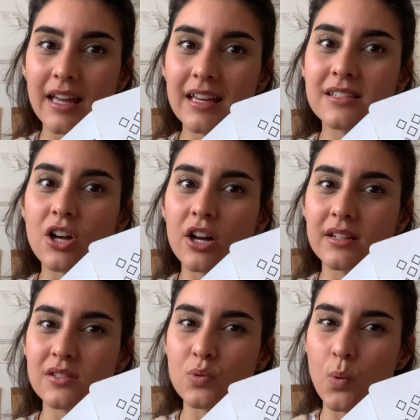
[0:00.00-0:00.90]
is on
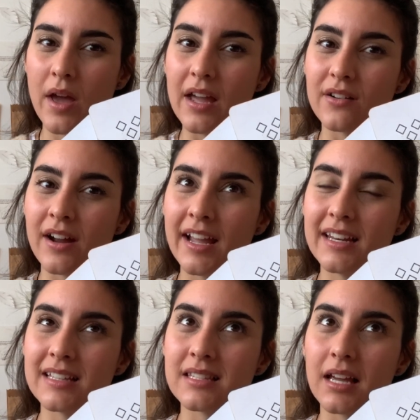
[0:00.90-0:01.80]
its way, right?
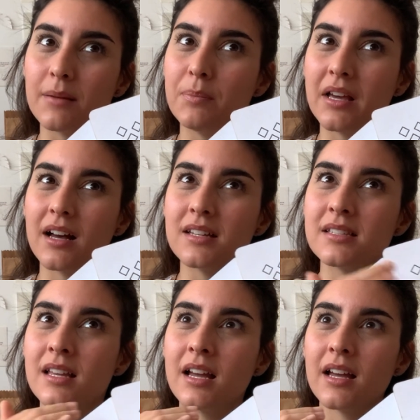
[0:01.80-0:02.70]
It's like,
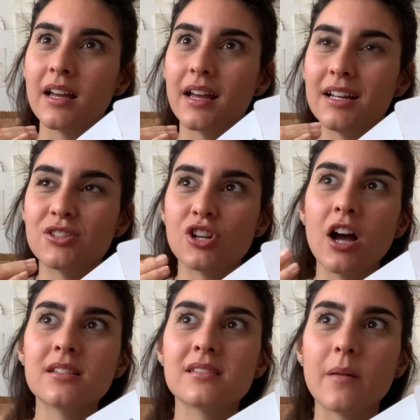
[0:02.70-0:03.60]
because it's
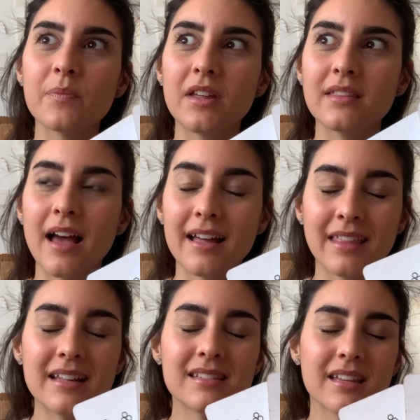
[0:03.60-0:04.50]
not something
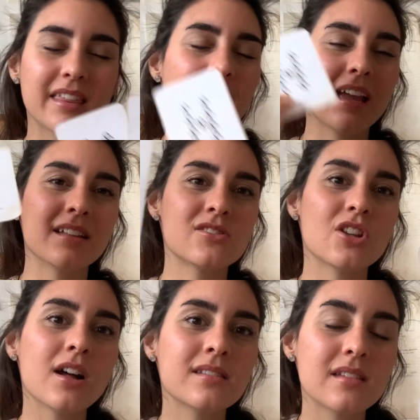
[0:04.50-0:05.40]
that's the thing. It's
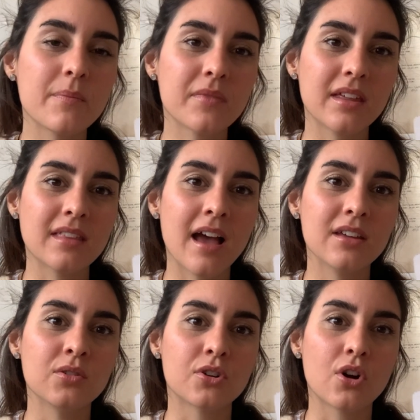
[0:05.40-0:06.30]
not something that
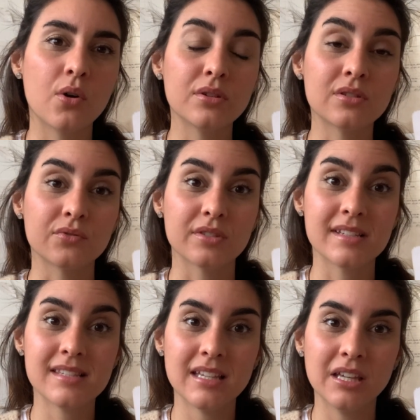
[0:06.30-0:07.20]
you're going to
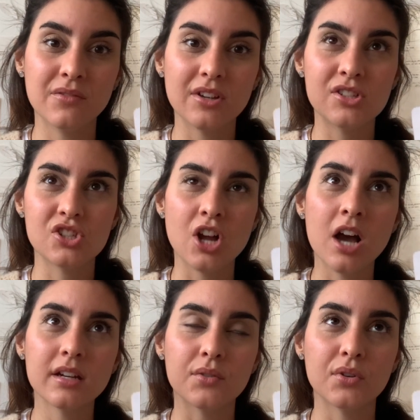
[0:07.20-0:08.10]
receive. It's
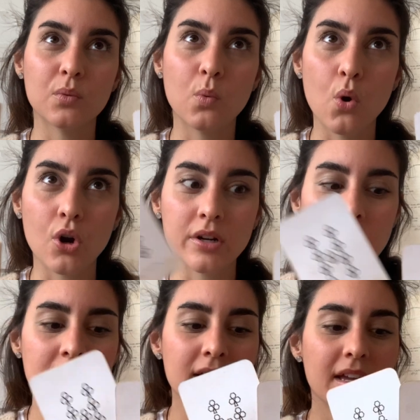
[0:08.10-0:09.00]
not a reward.
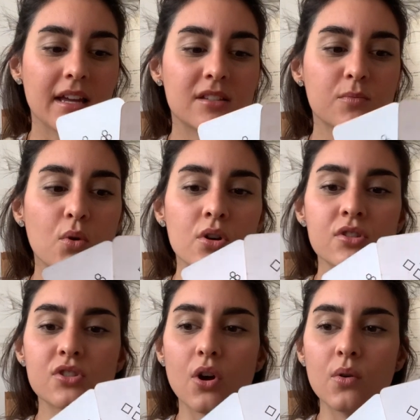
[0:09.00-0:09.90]
It's more
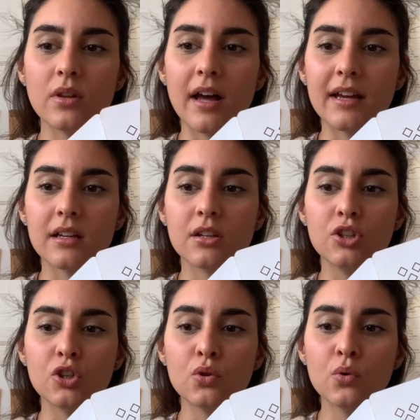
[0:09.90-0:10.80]
so like
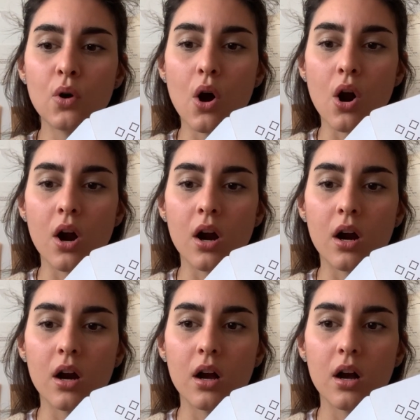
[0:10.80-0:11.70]
you are